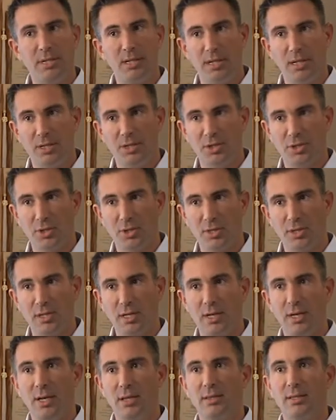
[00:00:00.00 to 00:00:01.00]
injured,
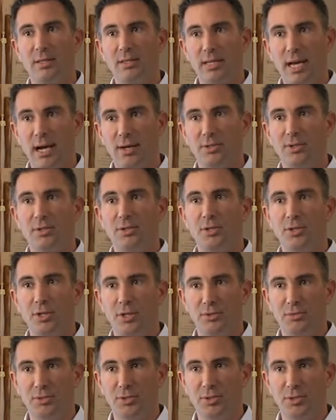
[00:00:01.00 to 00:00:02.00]
the doctor to
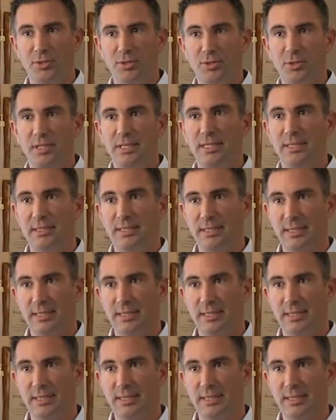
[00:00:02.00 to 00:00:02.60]
go to is a